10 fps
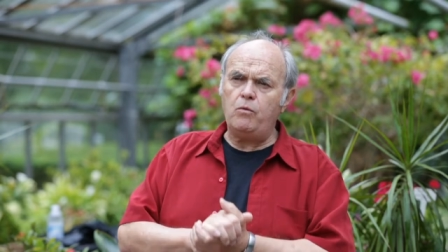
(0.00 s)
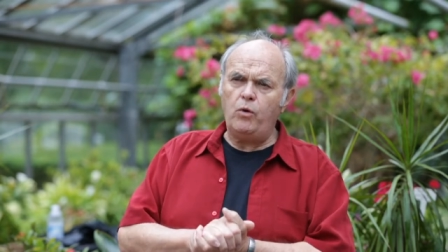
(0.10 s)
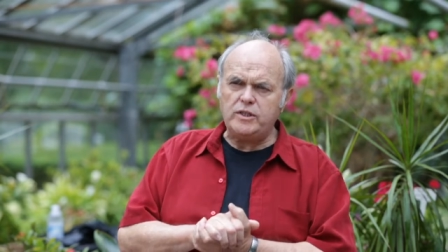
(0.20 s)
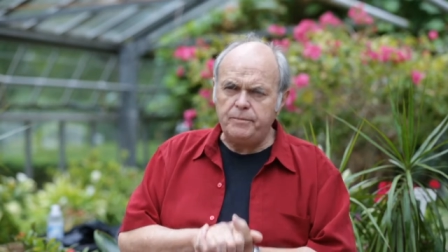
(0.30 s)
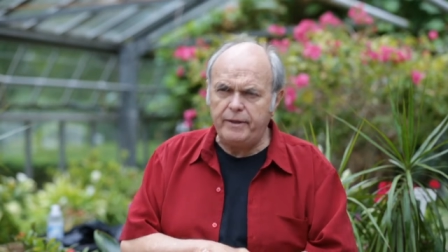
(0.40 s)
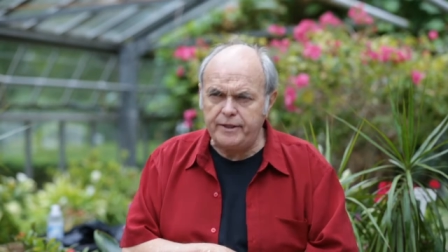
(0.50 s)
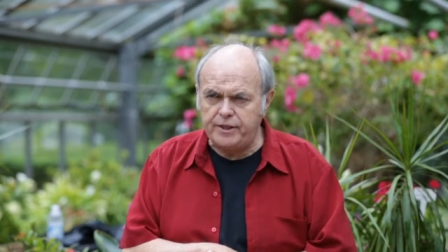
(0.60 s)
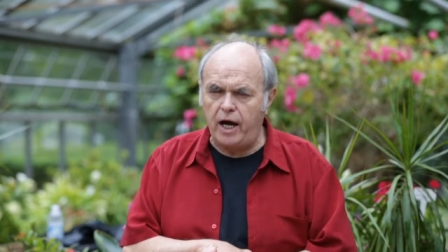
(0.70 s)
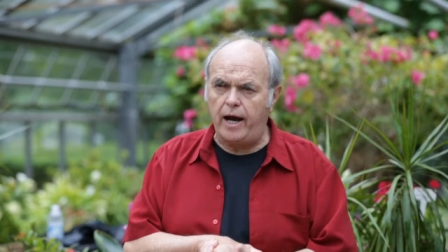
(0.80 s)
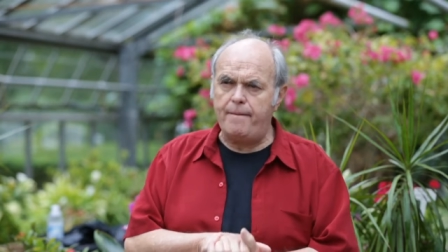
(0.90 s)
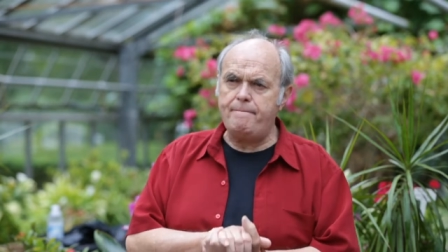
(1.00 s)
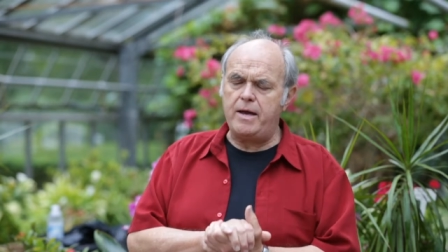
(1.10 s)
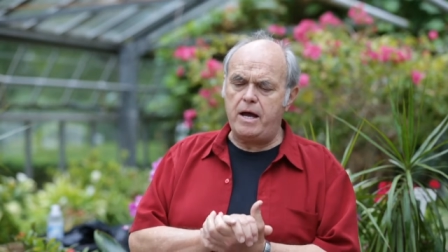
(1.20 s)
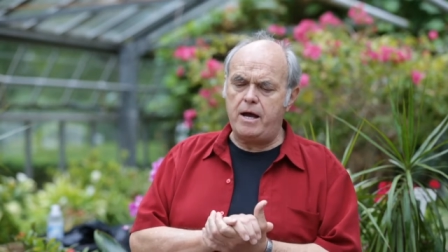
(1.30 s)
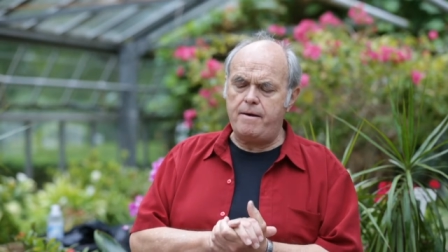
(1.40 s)
once upon a
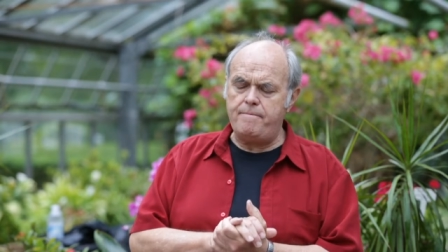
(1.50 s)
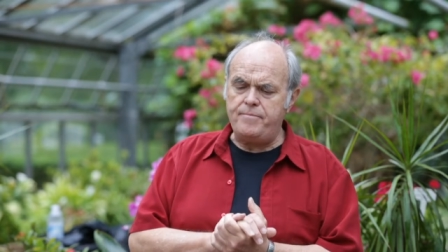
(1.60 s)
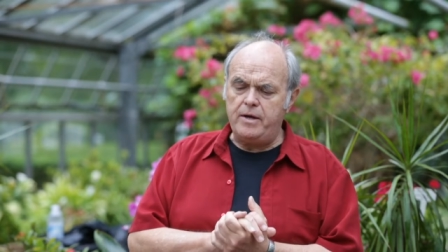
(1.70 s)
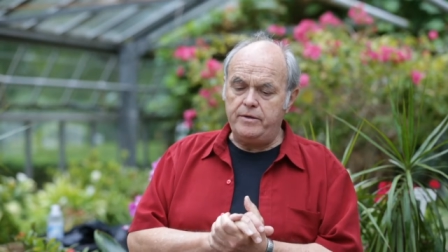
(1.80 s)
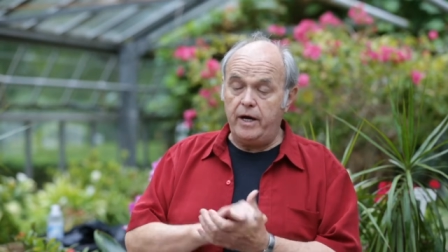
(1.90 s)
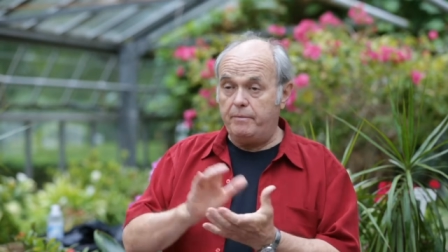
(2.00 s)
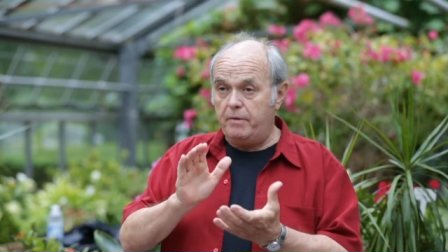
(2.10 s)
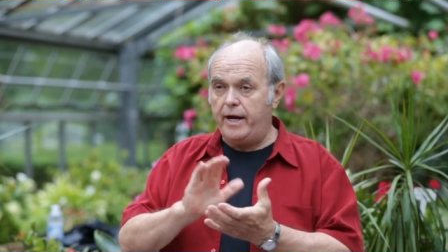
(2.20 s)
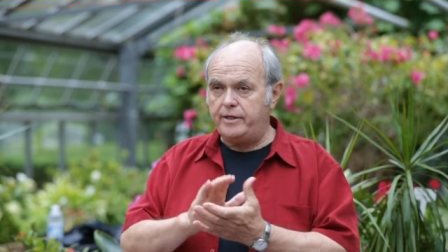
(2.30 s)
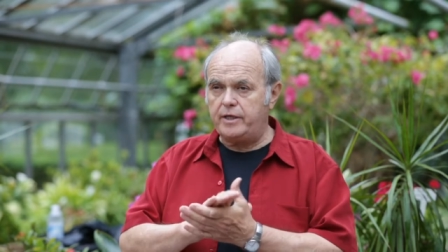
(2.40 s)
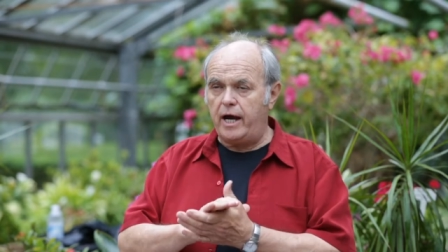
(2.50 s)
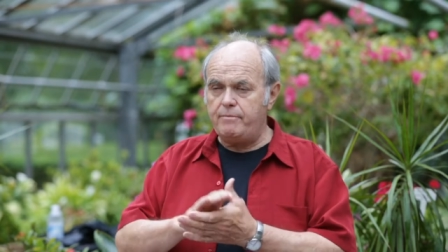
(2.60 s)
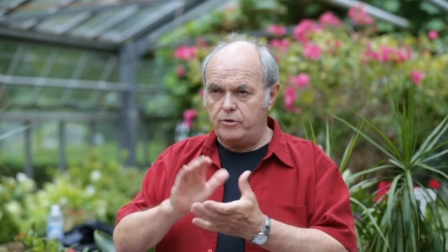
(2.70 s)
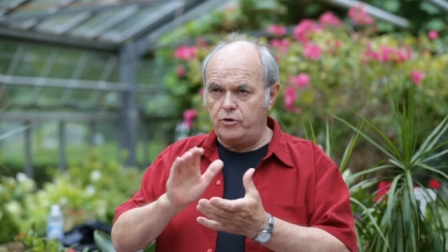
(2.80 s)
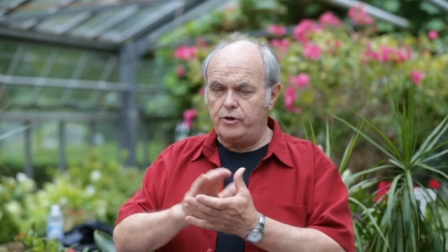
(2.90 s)
time, uh, not my time
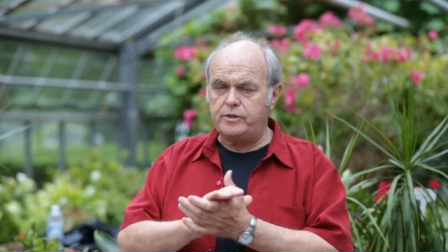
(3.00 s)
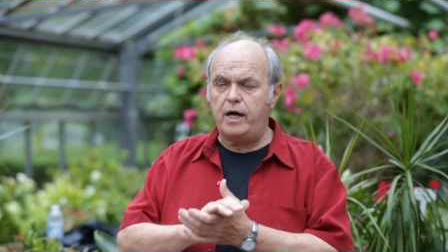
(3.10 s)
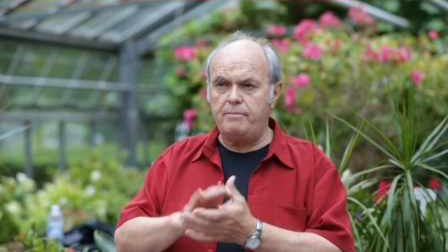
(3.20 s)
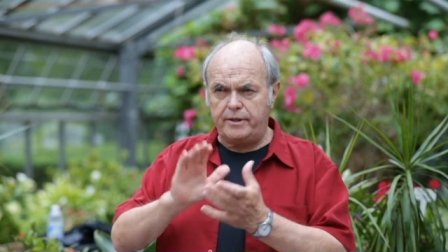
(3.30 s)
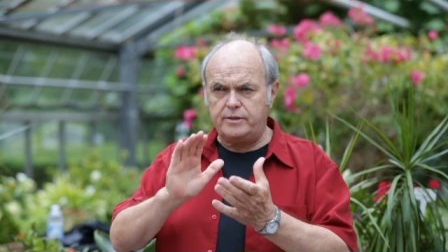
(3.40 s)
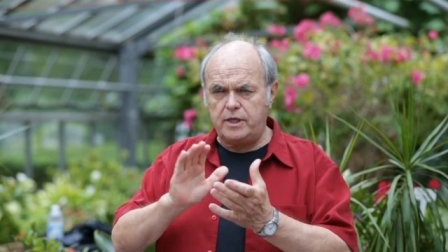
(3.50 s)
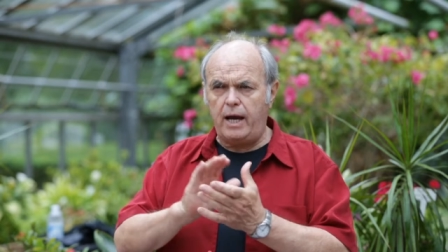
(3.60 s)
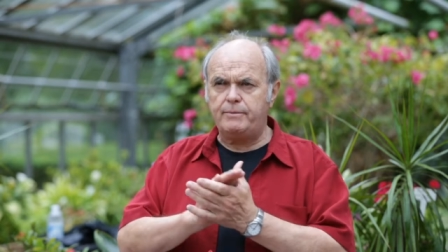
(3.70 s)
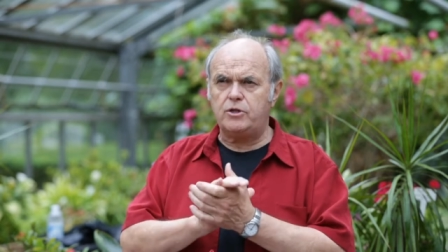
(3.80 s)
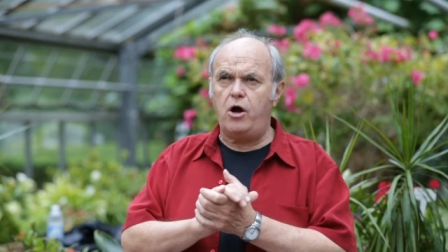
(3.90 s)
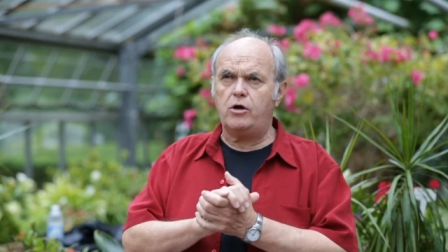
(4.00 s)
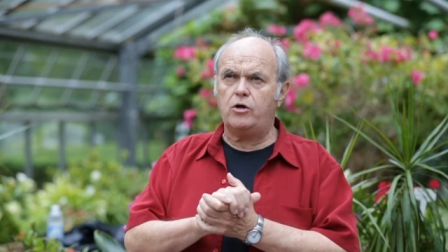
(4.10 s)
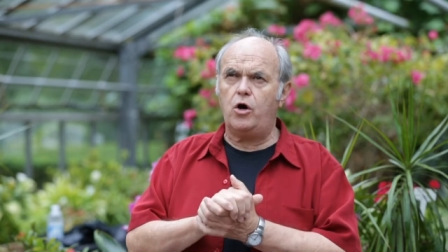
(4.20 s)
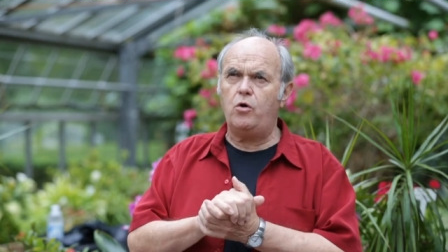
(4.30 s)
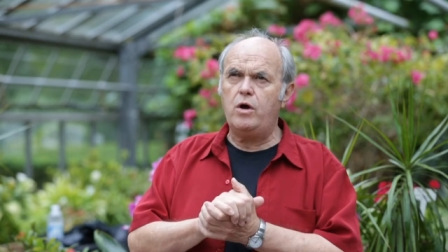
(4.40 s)
or your time, but times long
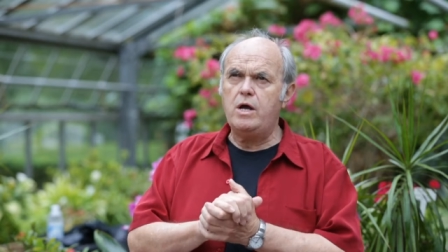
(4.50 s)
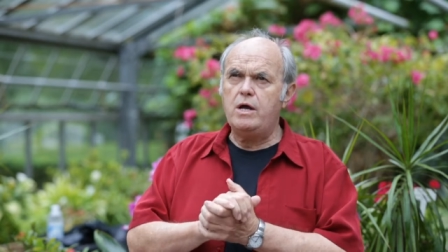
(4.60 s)
ago,